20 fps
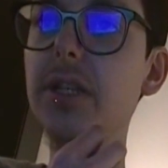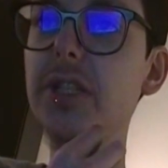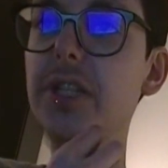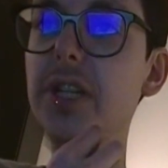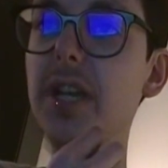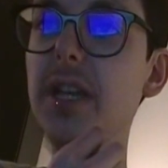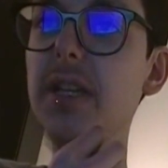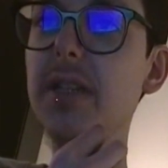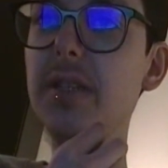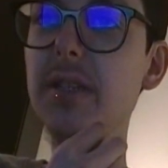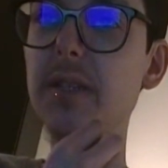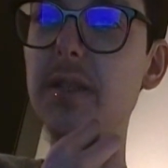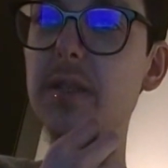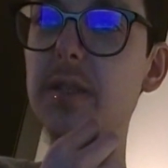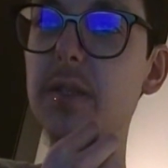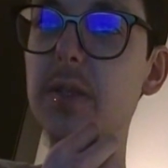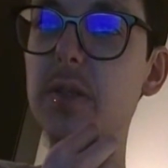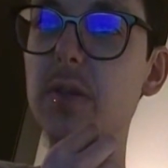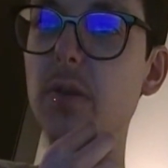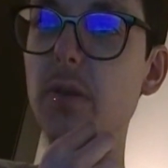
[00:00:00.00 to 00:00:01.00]

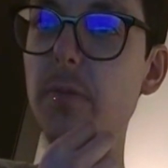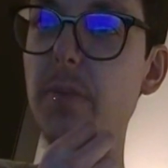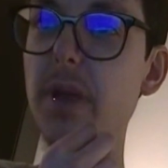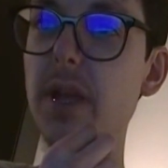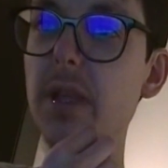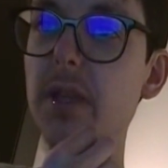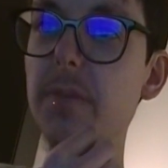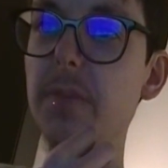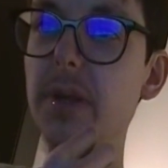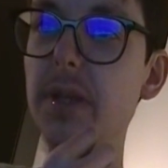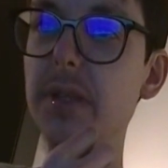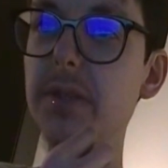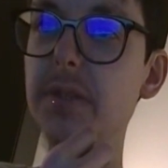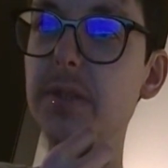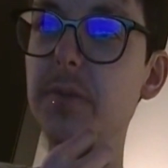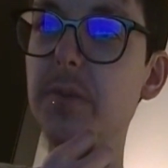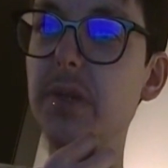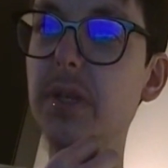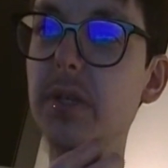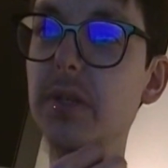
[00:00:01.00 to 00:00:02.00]
giantess, or belly
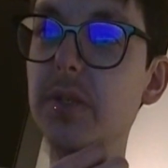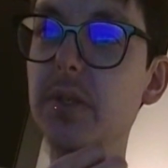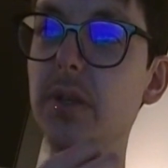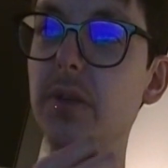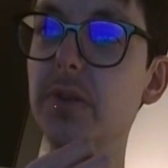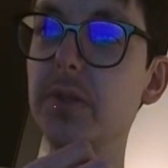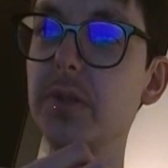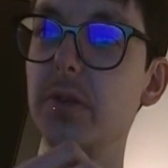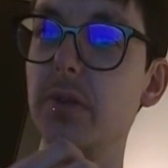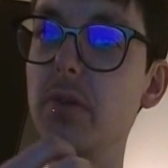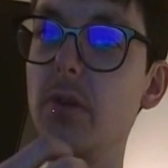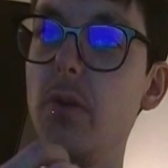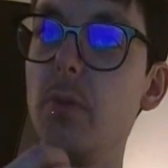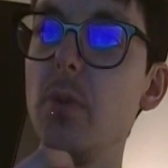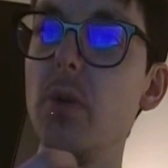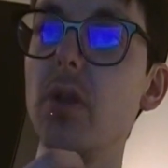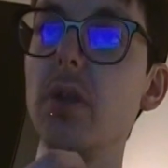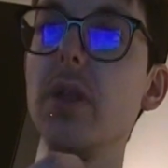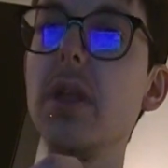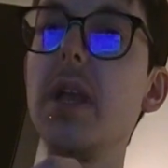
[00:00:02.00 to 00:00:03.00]
buttons, because those are
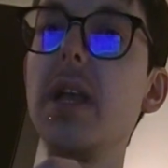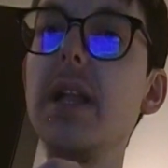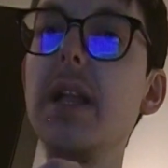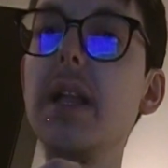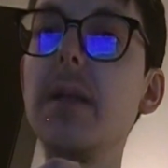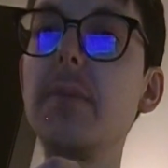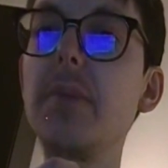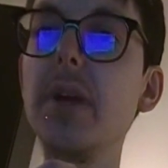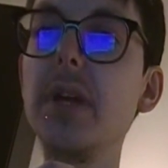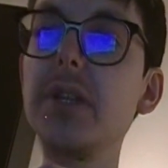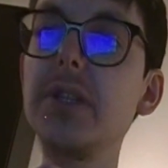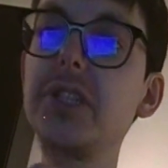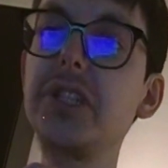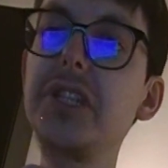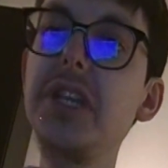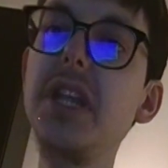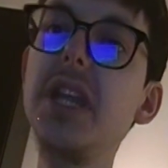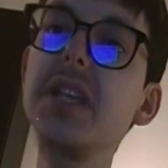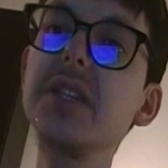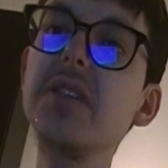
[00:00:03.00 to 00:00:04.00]
normal. But
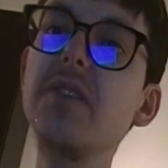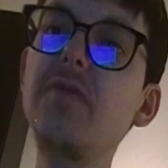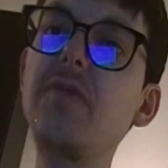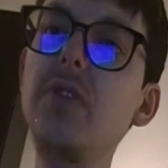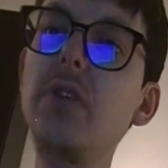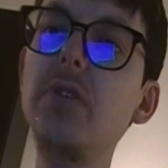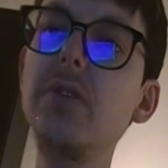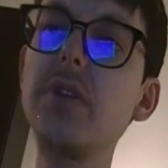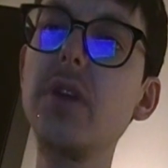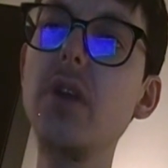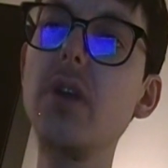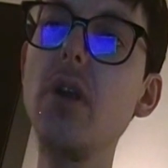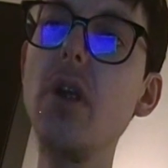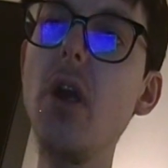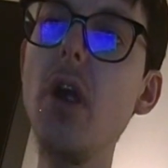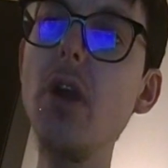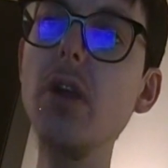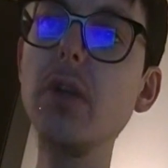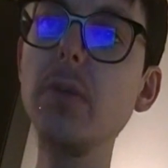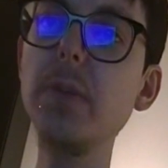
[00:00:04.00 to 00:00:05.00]
she has a few that are
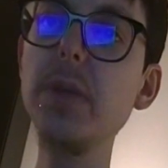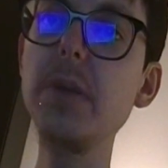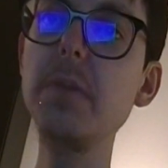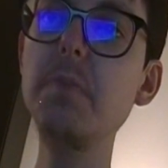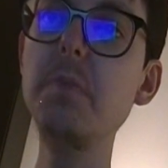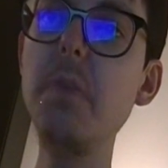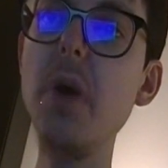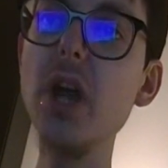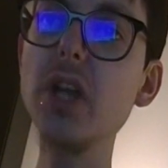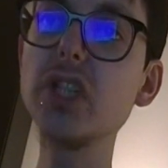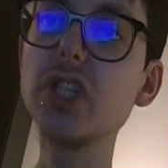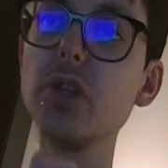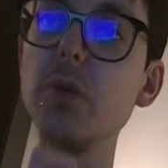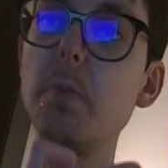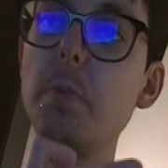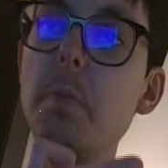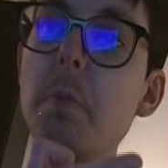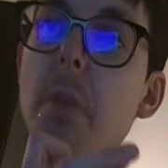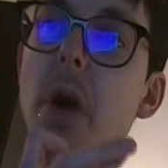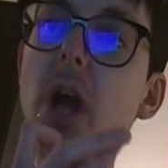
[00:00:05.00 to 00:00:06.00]
arguably
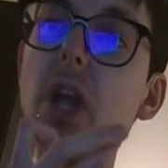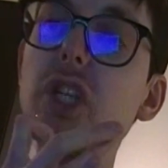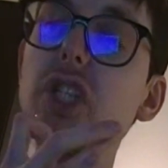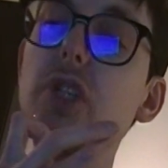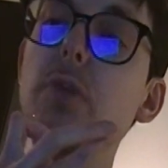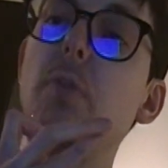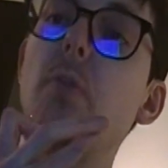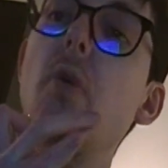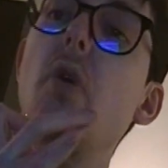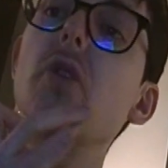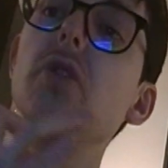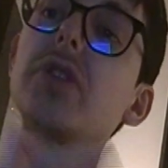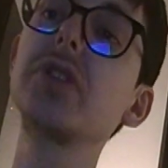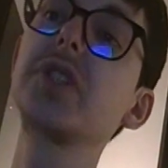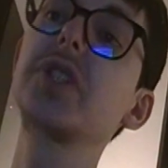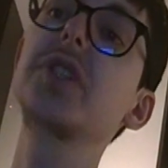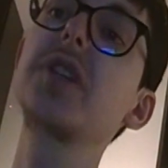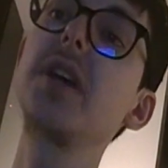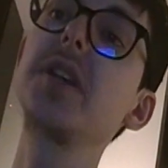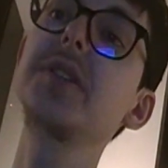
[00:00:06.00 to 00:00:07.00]
much, much more
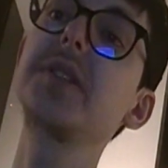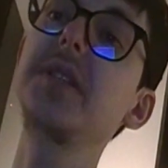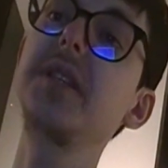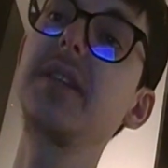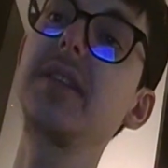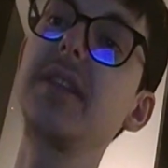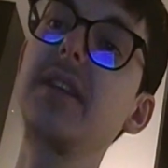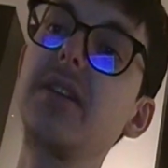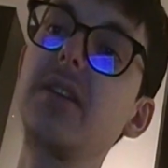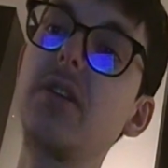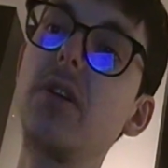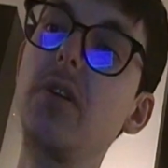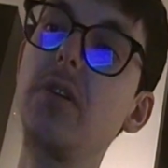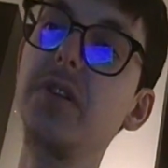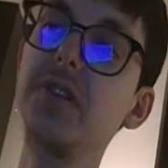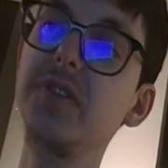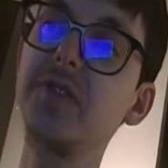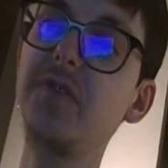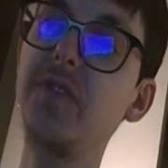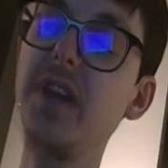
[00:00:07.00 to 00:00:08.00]
disgusting than
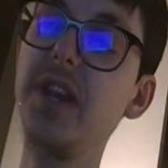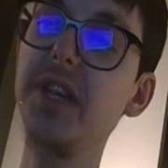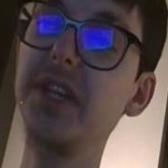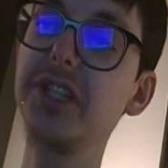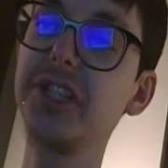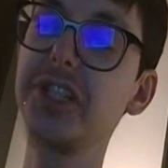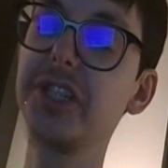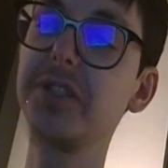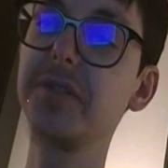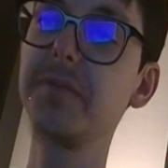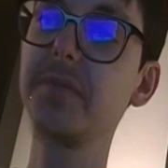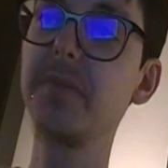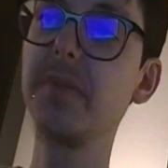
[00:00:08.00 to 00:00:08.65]
Coda's fetish.